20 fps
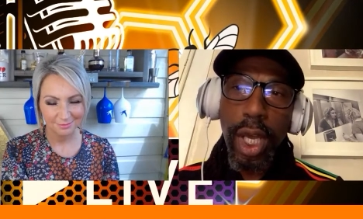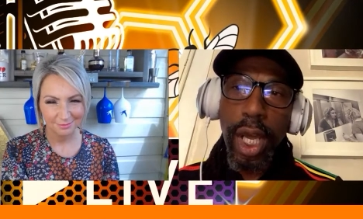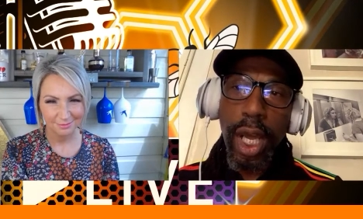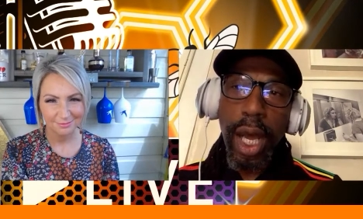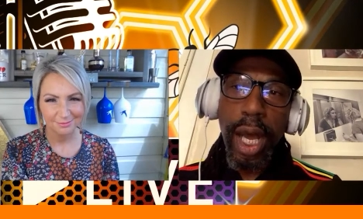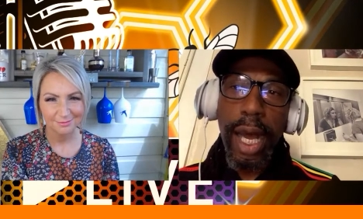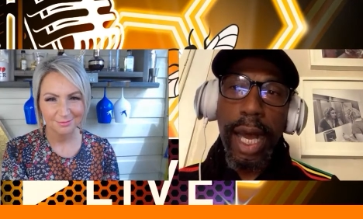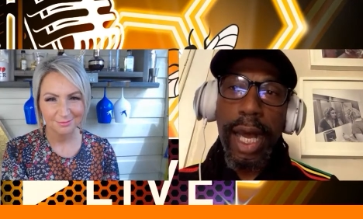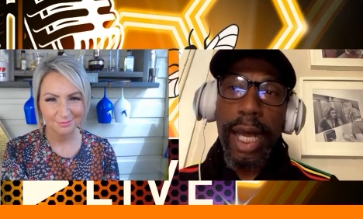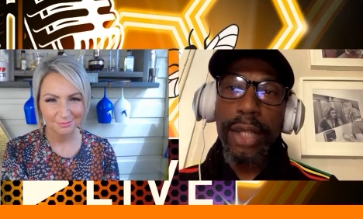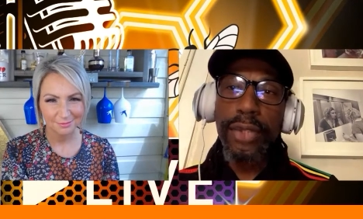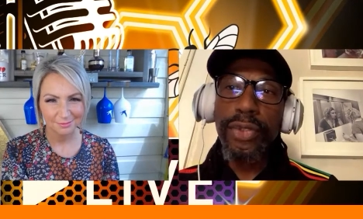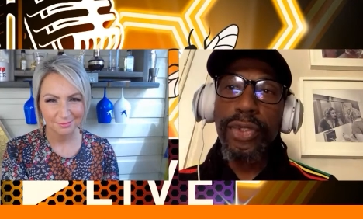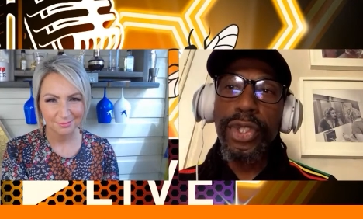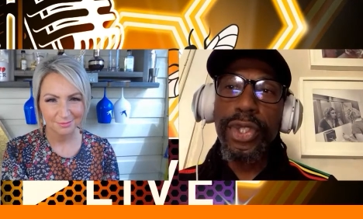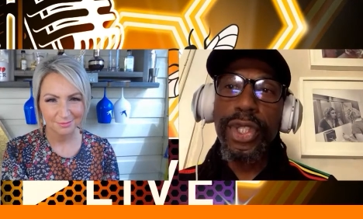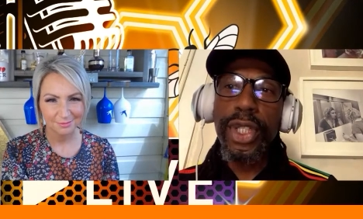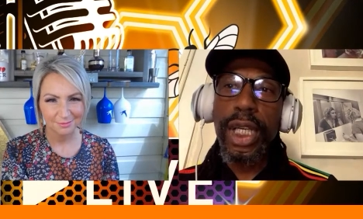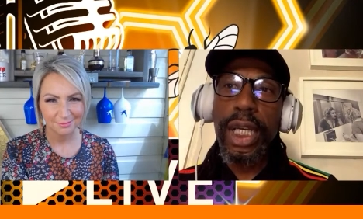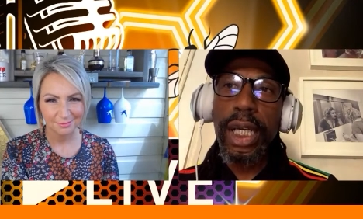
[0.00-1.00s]

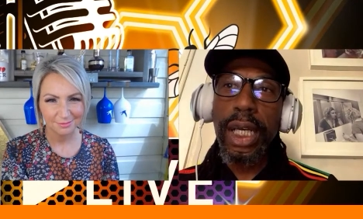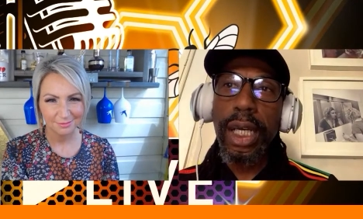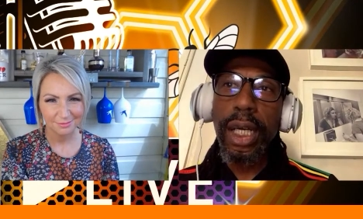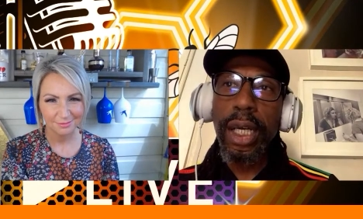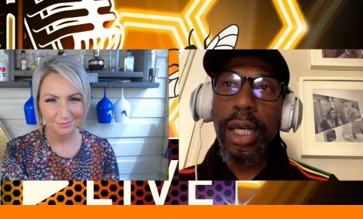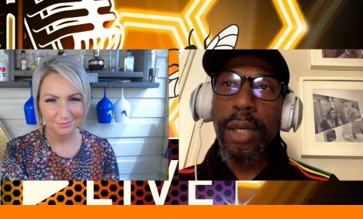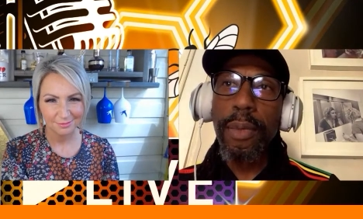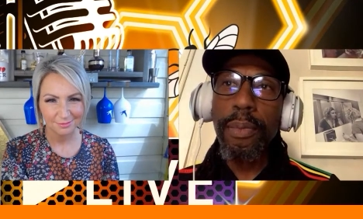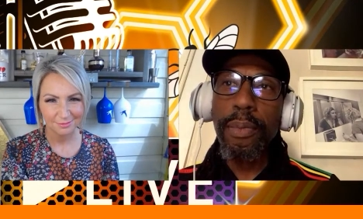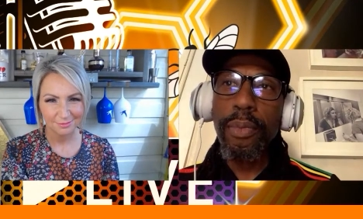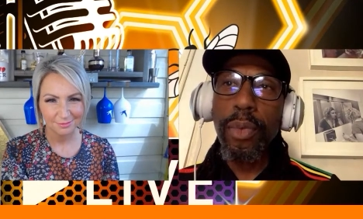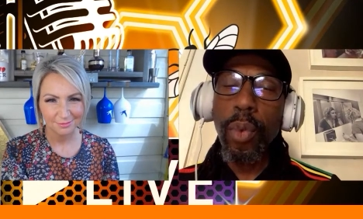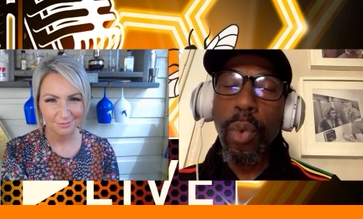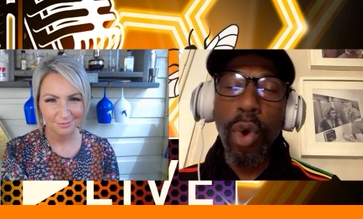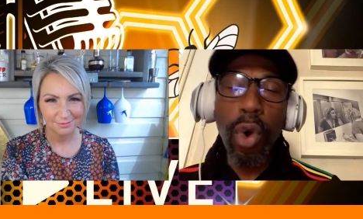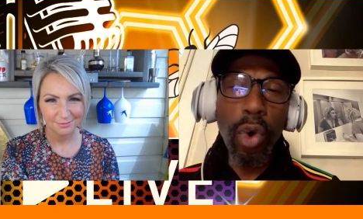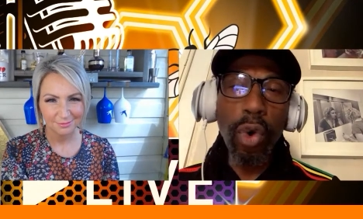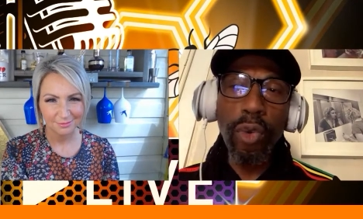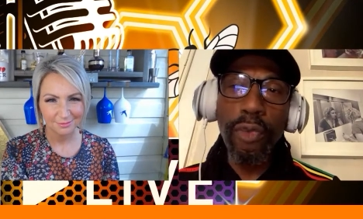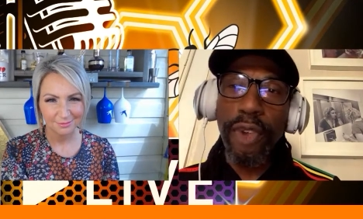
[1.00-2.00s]
Speaker 1: and um,
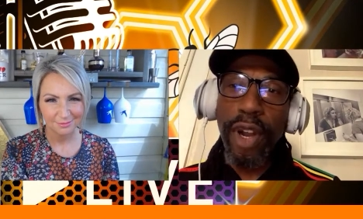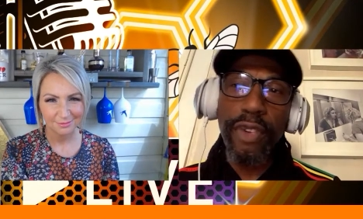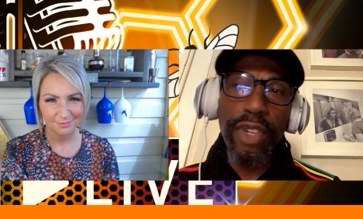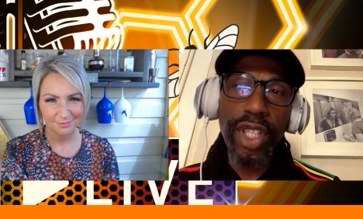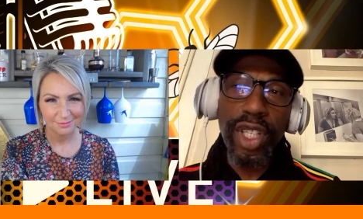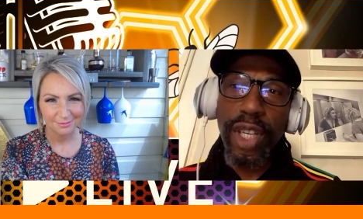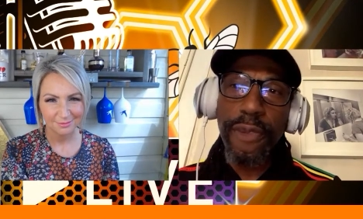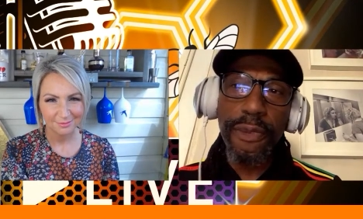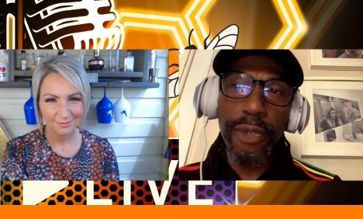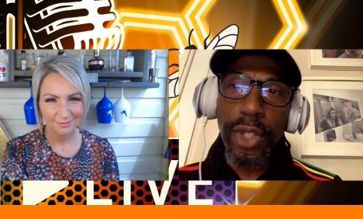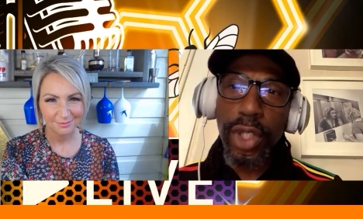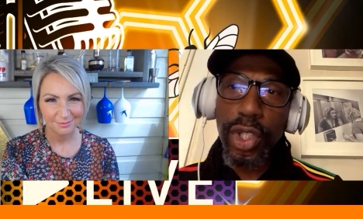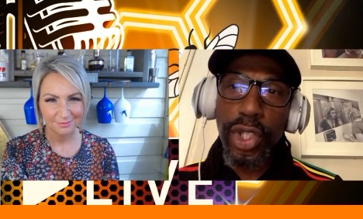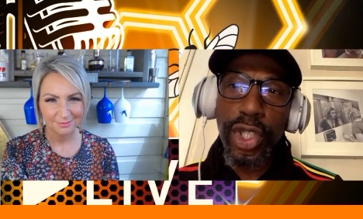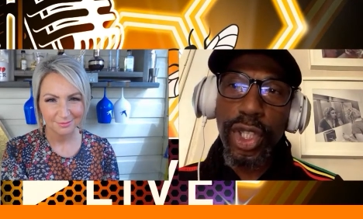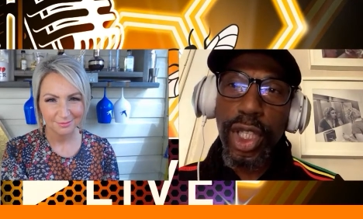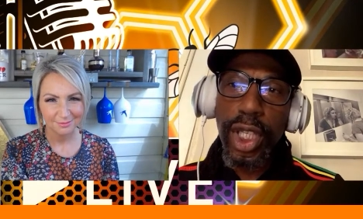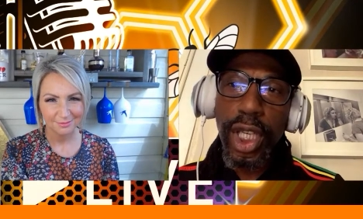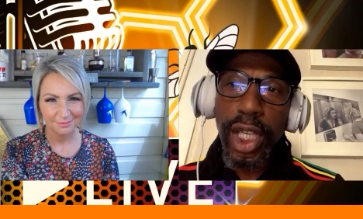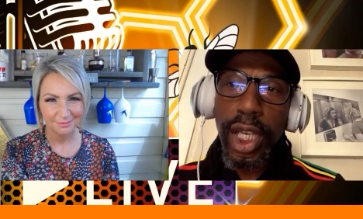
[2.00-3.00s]
we're all very
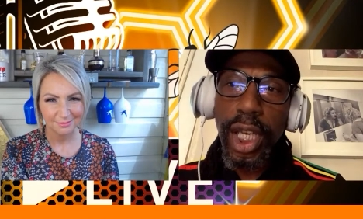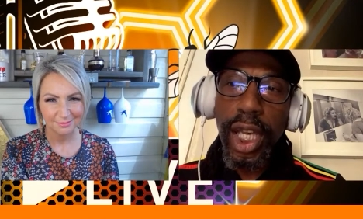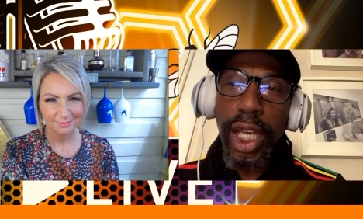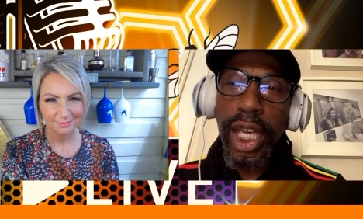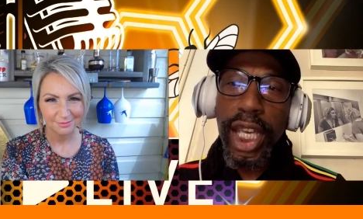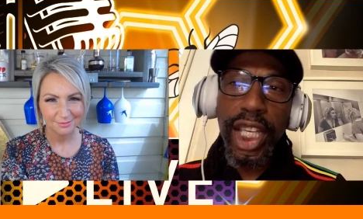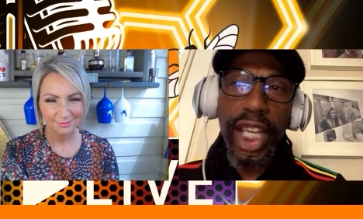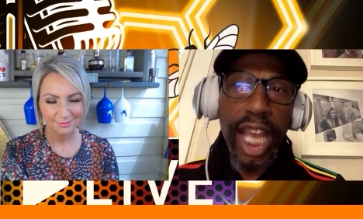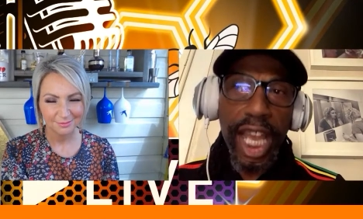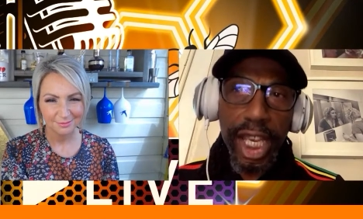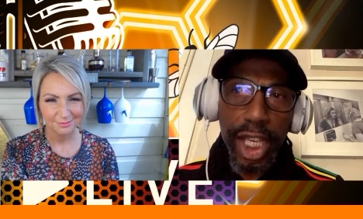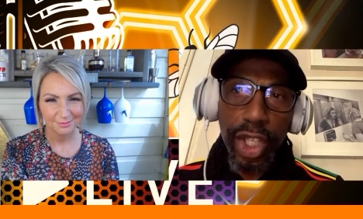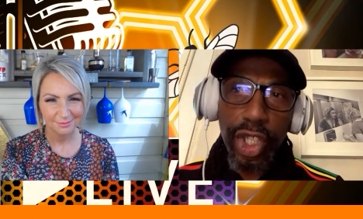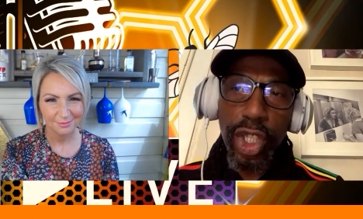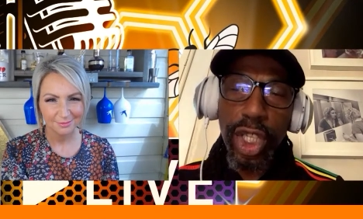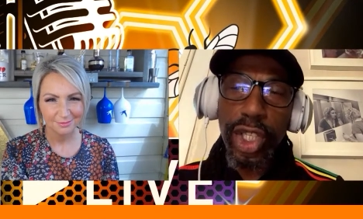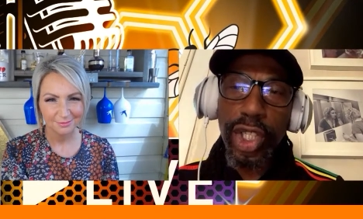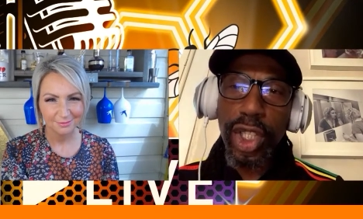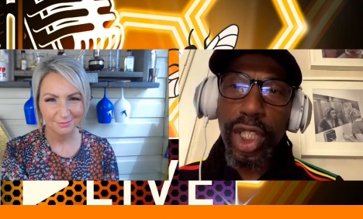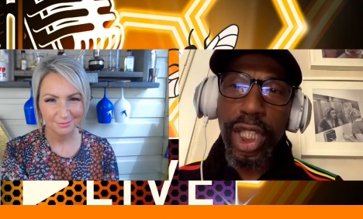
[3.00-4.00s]
different in
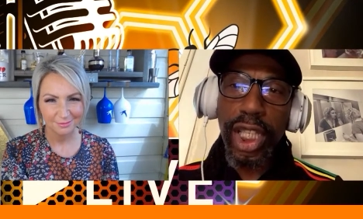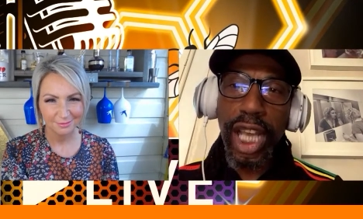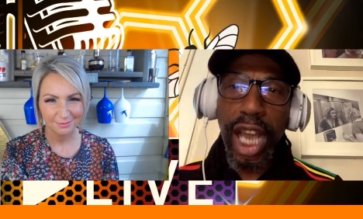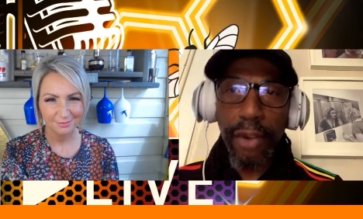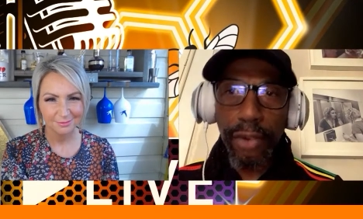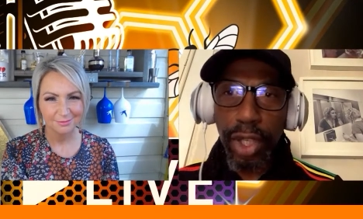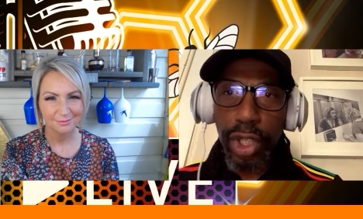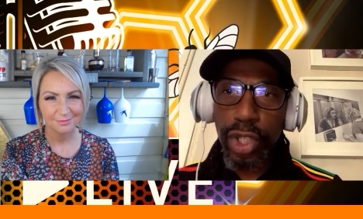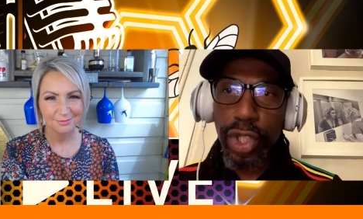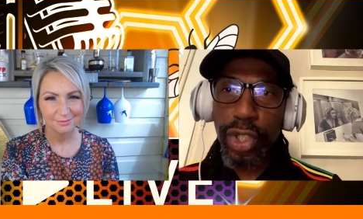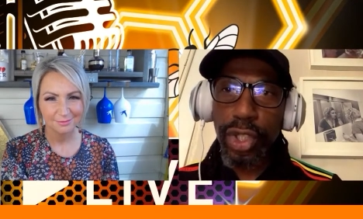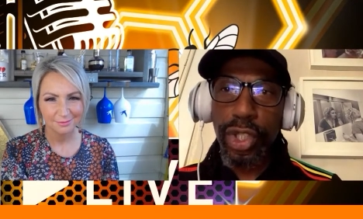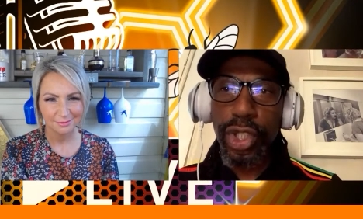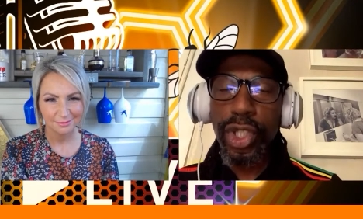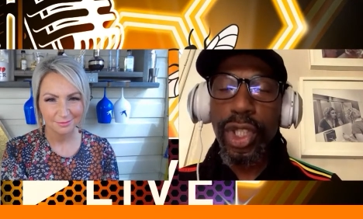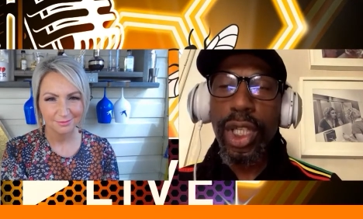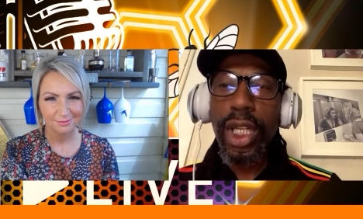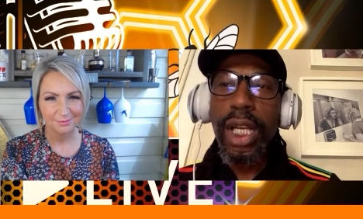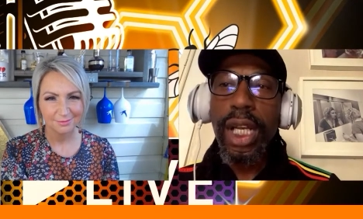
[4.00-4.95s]
ages and characters,